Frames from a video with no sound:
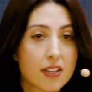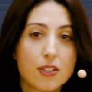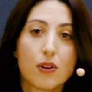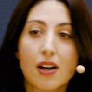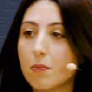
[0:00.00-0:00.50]
that
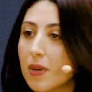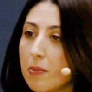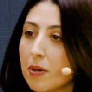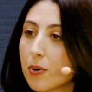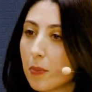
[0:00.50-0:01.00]
you have
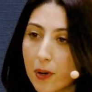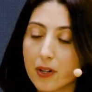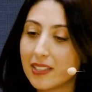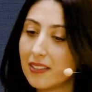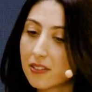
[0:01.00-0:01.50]
maybe
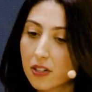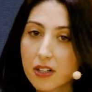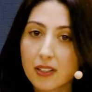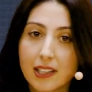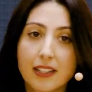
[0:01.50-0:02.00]
prepared
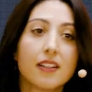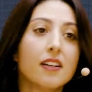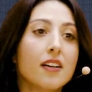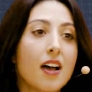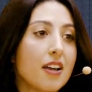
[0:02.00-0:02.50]
internally
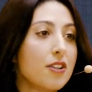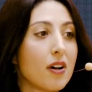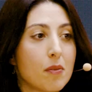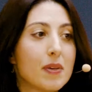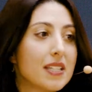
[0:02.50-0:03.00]
and you
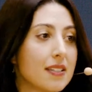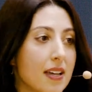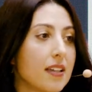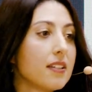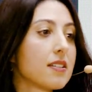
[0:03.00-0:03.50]
have
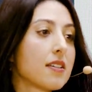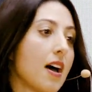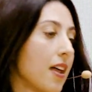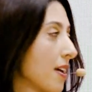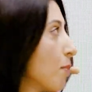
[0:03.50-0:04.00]
maintained
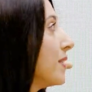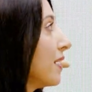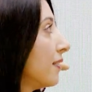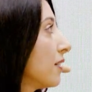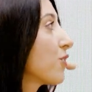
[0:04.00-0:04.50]
and
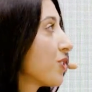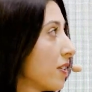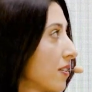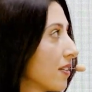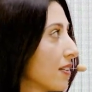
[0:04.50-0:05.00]
updated
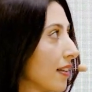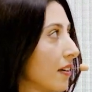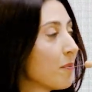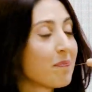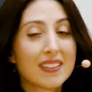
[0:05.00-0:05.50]

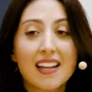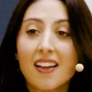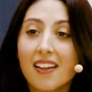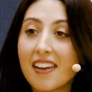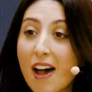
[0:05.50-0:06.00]
consistently.
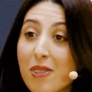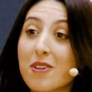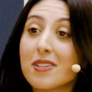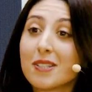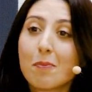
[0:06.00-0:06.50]
Now,
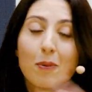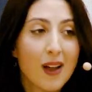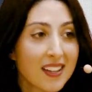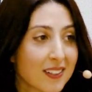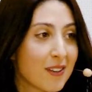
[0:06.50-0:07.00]
there is a
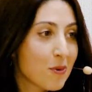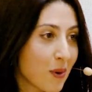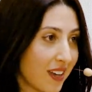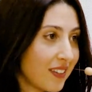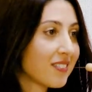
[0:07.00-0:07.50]
brand new
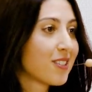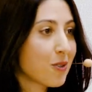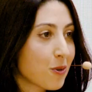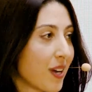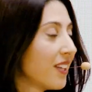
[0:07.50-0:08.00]
way to
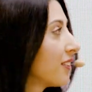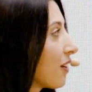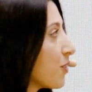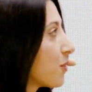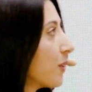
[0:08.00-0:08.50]
create
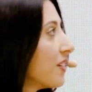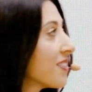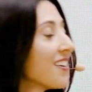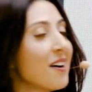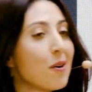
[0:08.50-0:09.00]
glossaries,
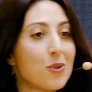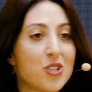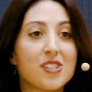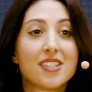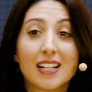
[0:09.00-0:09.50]
which
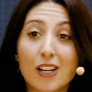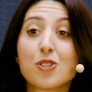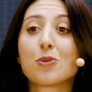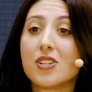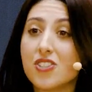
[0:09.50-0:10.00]
is the
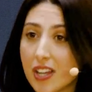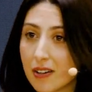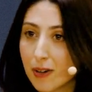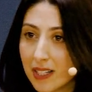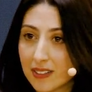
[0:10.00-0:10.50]
Glossary
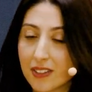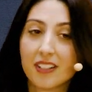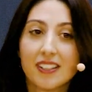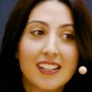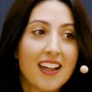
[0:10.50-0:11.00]
Generator.
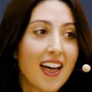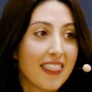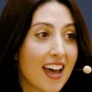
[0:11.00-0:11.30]
And